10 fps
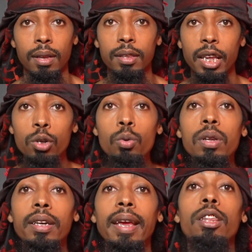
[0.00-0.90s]
Then you
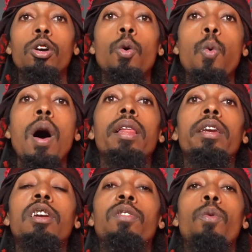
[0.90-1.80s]
look at the
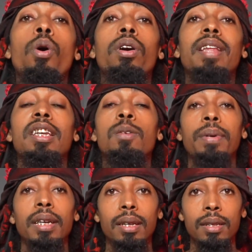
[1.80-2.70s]
quality of work that's
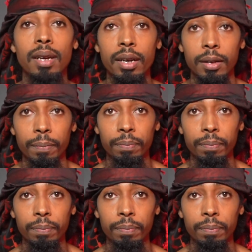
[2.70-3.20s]
being done.